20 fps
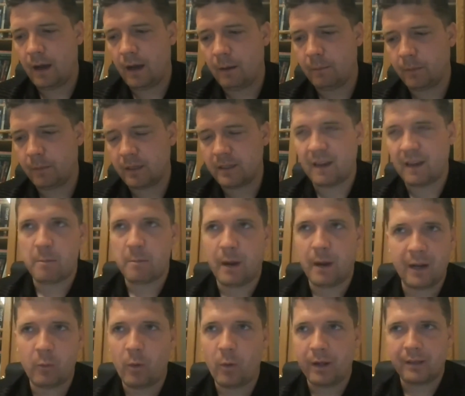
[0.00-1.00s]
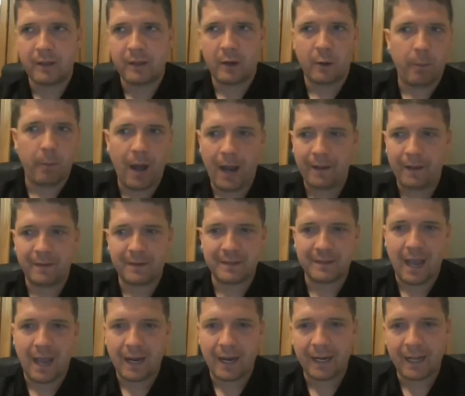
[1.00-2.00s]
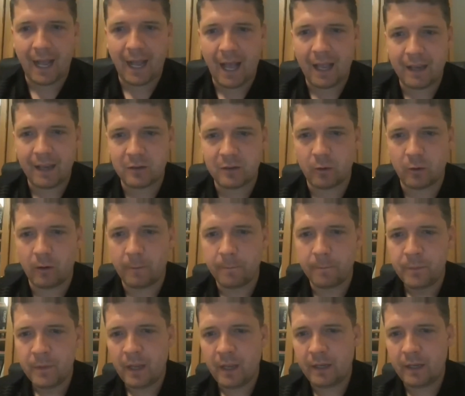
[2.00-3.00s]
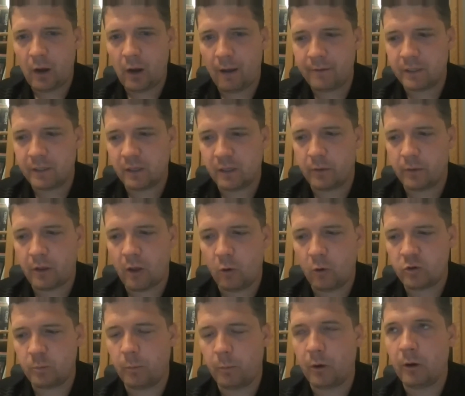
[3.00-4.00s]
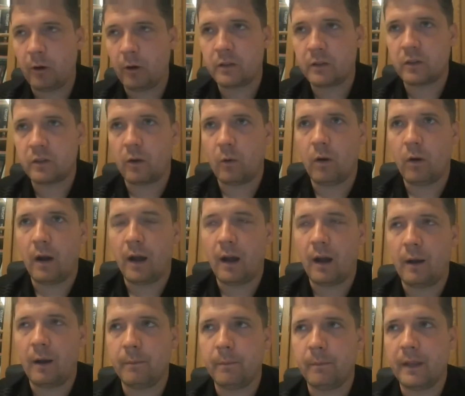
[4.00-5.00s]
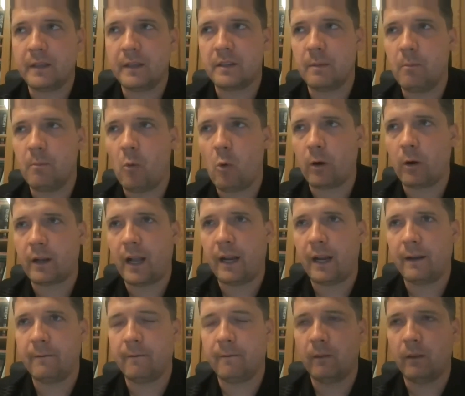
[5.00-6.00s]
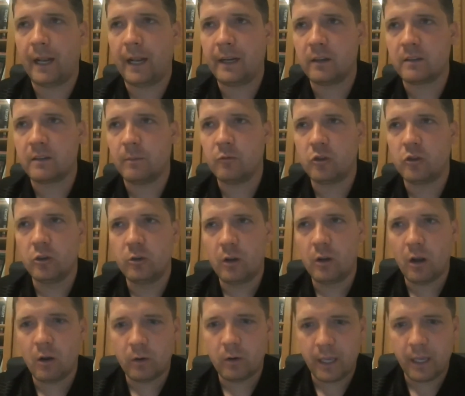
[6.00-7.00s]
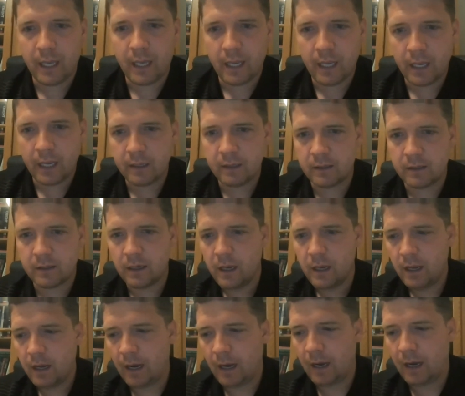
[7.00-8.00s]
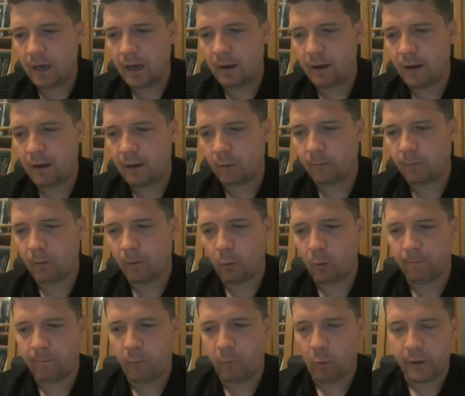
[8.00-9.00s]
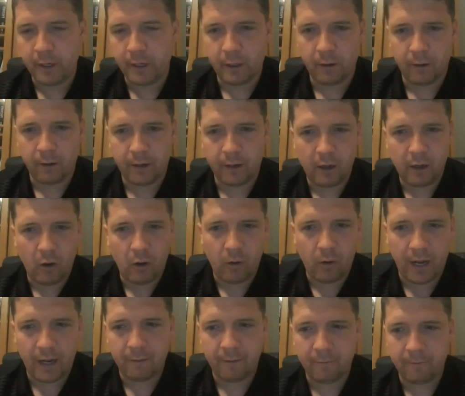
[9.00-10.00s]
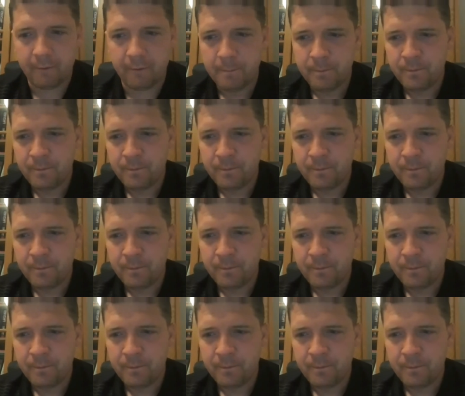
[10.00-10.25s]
because everybody wants their pie in the sky guys, or, obviously with Coach Burris, is it more kind of landing some JUCO kids, or 4-year, kind of,